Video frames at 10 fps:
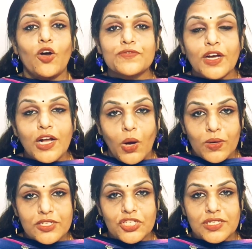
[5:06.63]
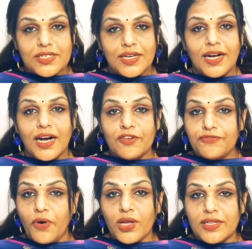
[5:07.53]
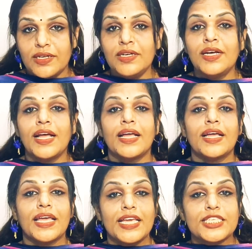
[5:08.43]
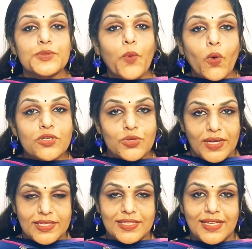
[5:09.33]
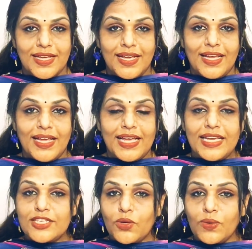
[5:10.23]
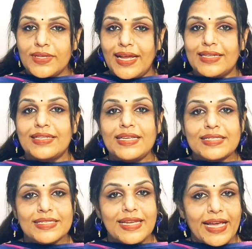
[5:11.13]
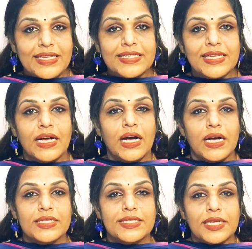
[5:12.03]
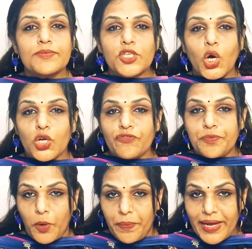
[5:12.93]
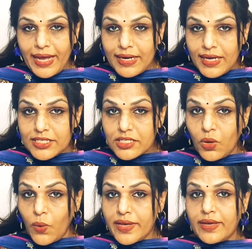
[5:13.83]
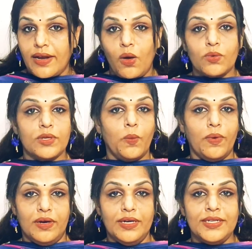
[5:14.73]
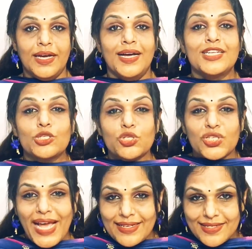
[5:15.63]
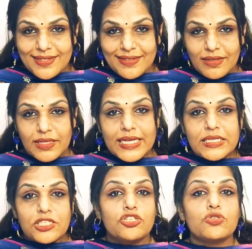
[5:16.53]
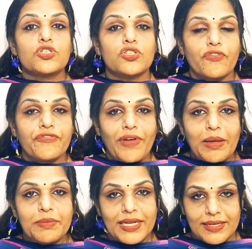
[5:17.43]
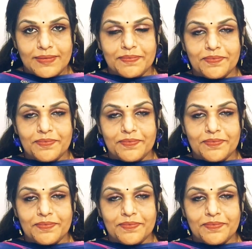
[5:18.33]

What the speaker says: of the college, a father, he spoke to us. He told that these days, some sort of propaganda is going around the world to shatter the institution of family.